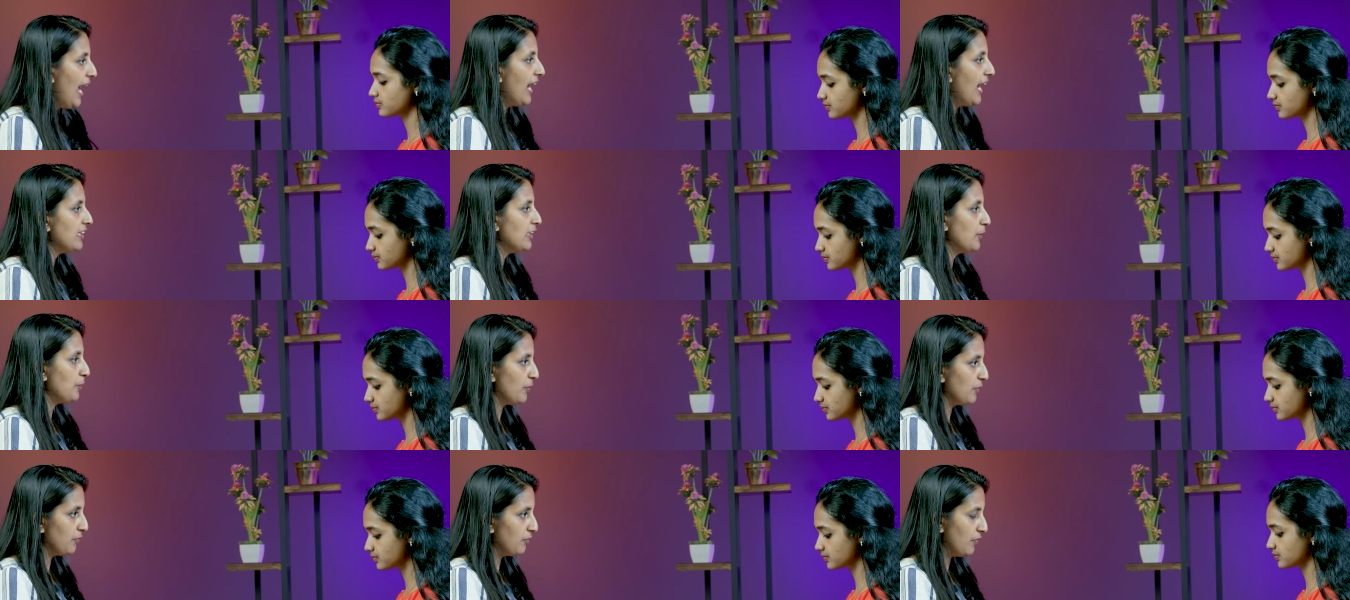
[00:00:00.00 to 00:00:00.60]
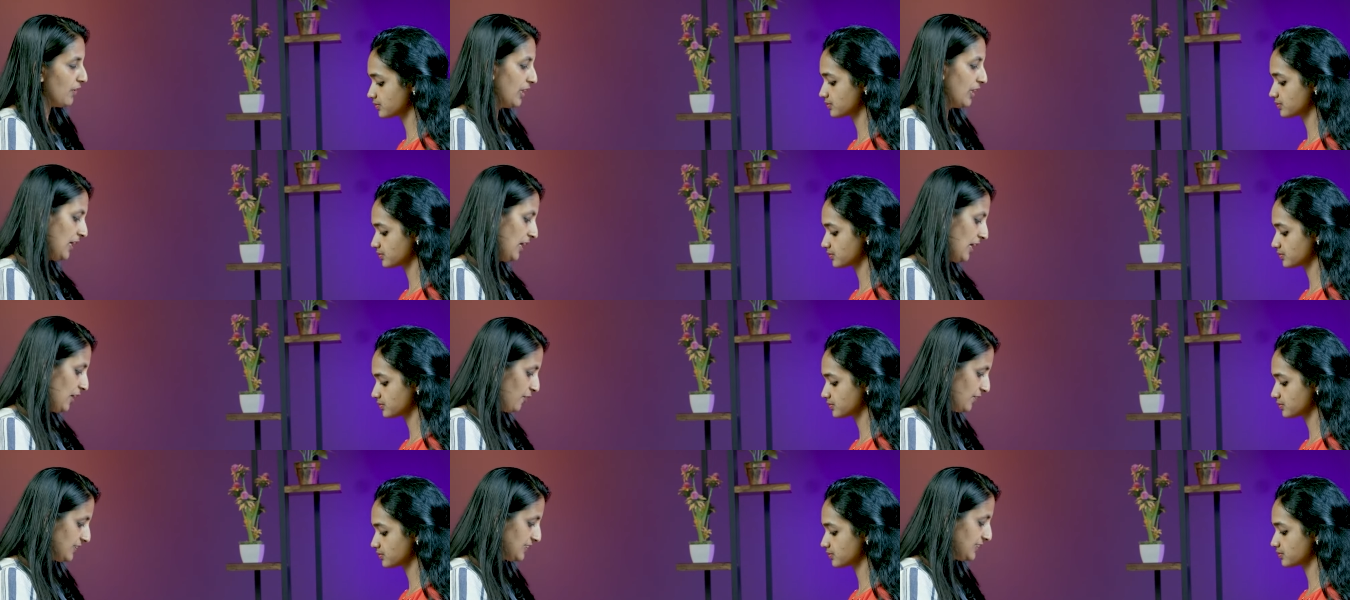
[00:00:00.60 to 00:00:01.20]
Speaker 1: and the
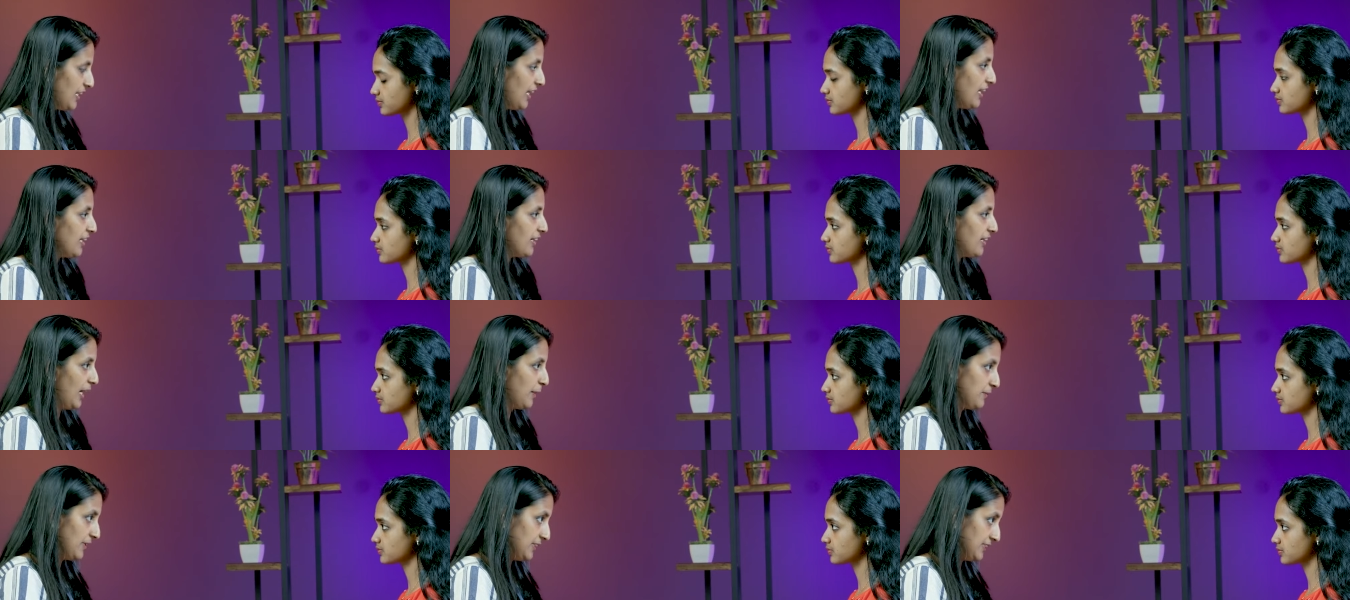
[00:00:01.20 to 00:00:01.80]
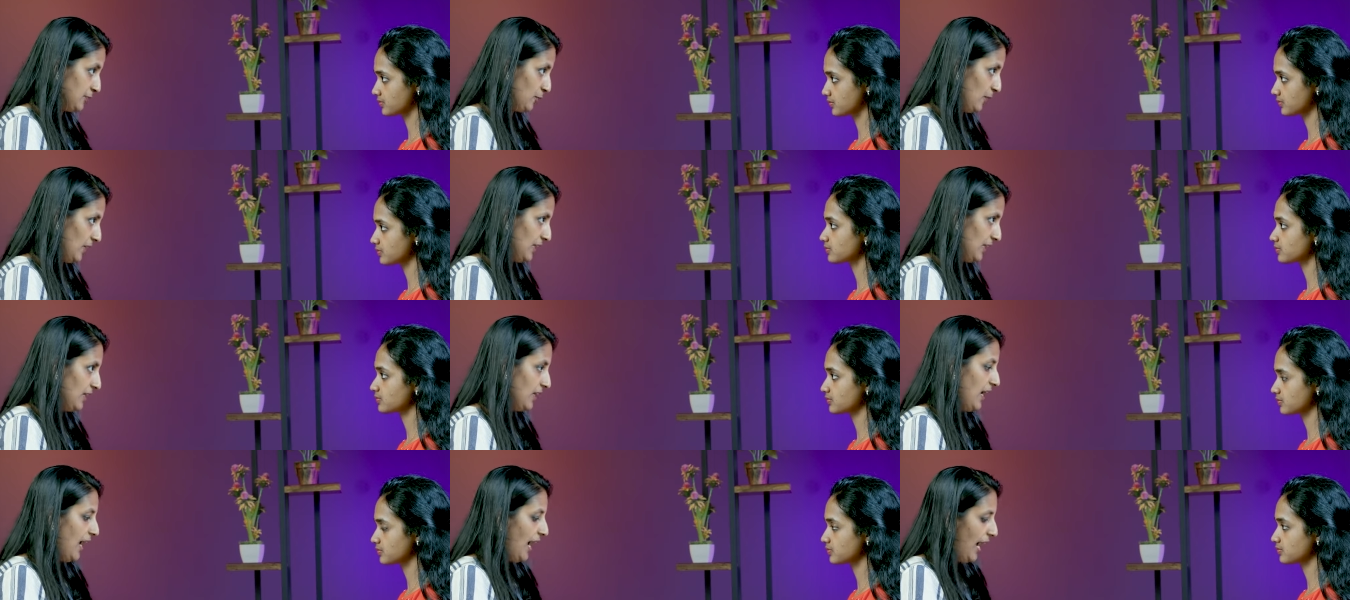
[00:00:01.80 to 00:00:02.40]
preferred visiting time as
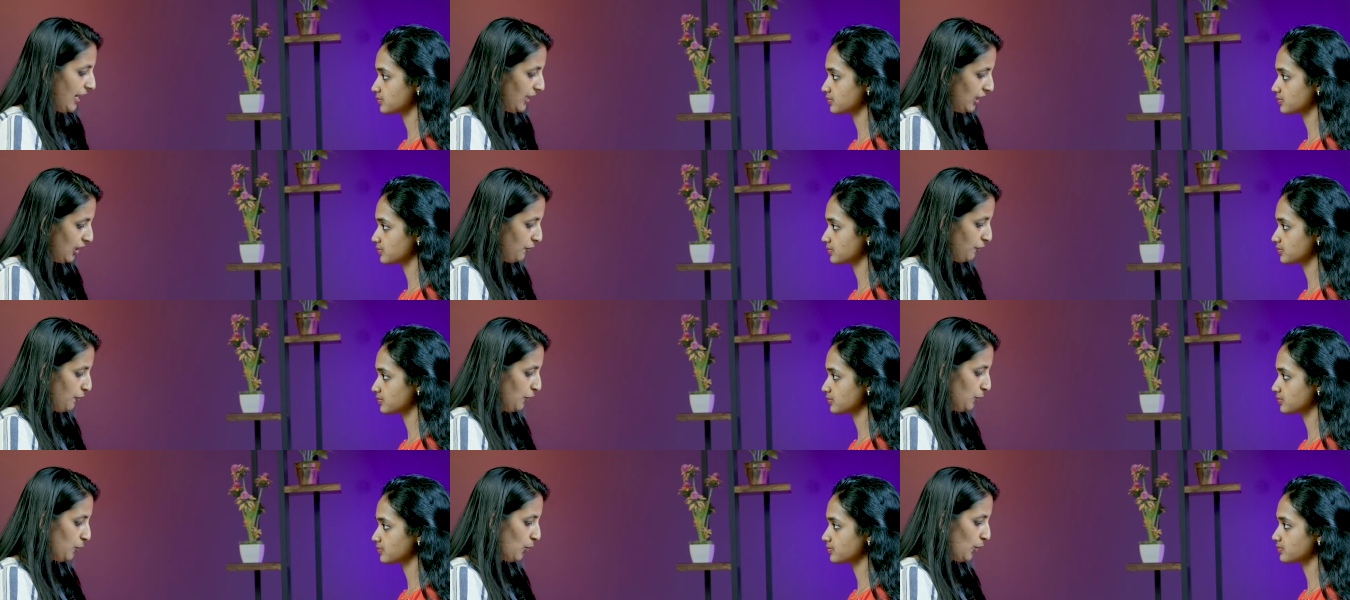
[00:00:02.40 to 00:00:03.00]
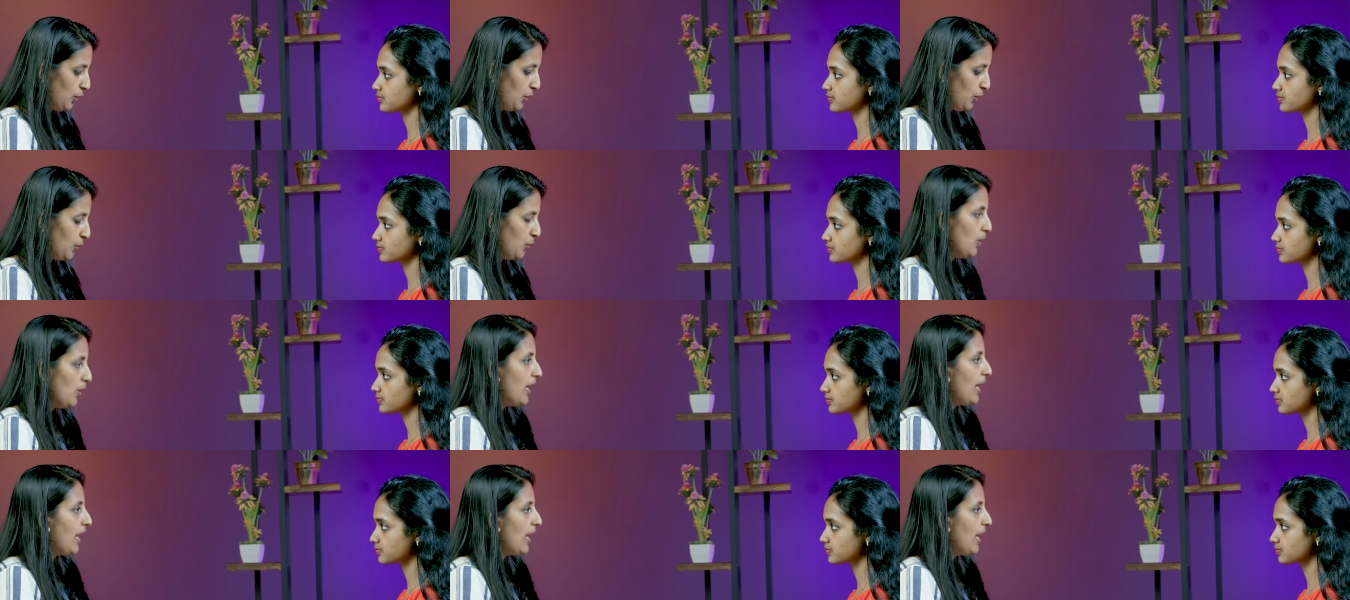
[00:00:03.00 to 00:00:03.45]
well. And if you want to,